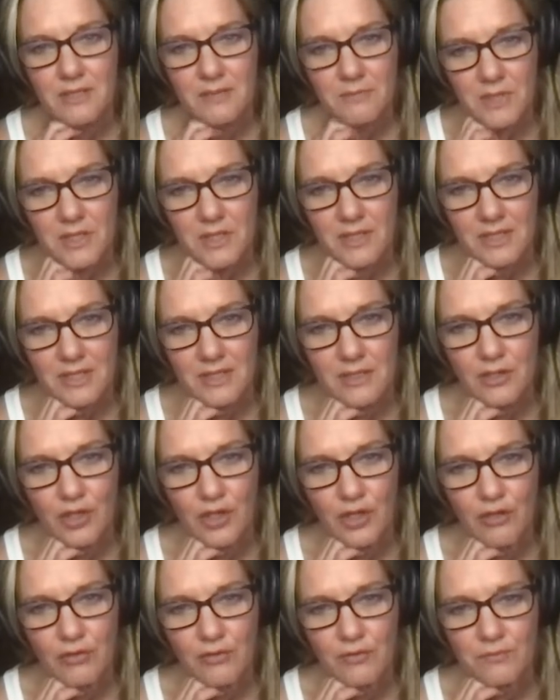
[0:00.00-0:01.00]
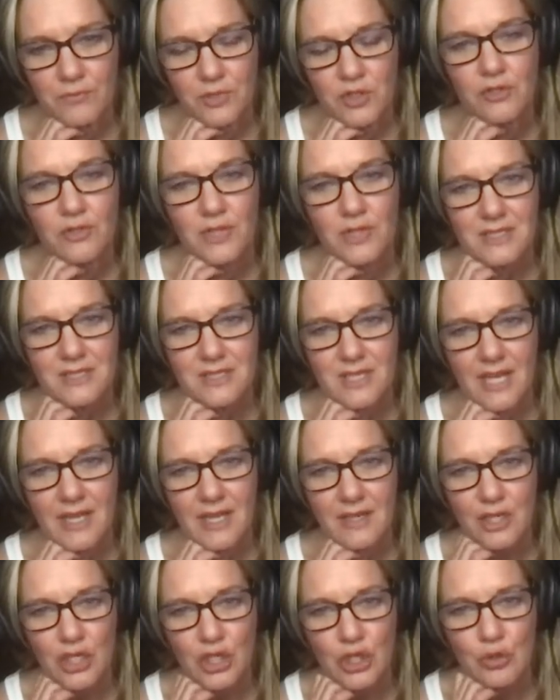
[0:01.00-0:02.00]
I'm going to let you know. I'm sure that's
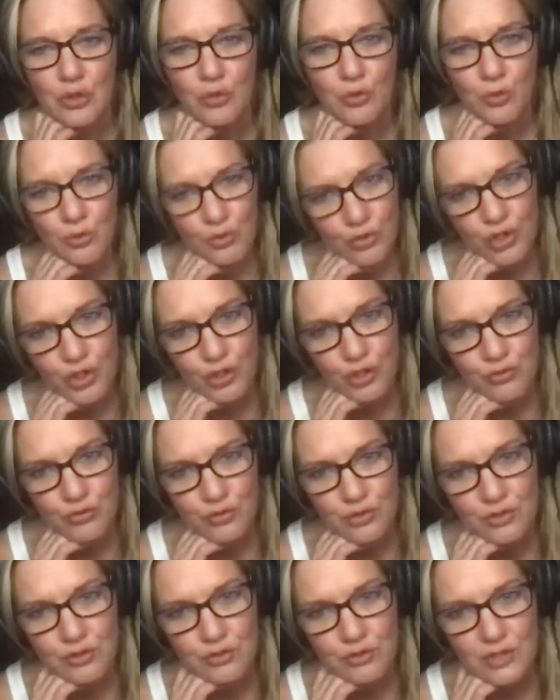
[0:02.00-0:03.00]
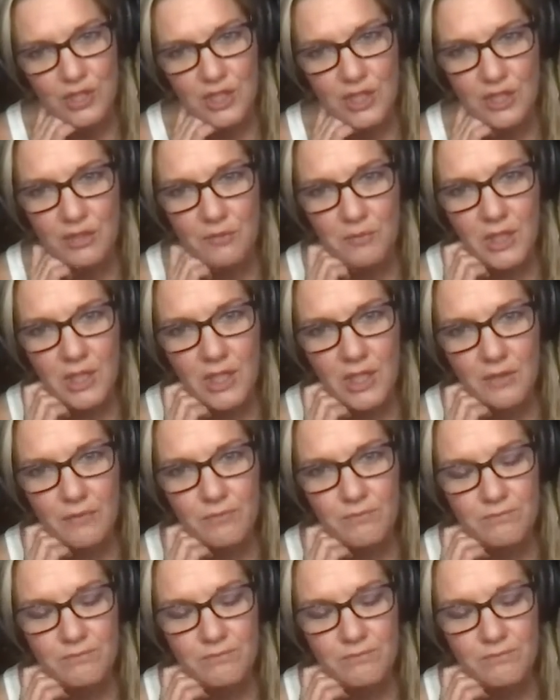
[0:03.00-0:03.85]
not new news to anybody.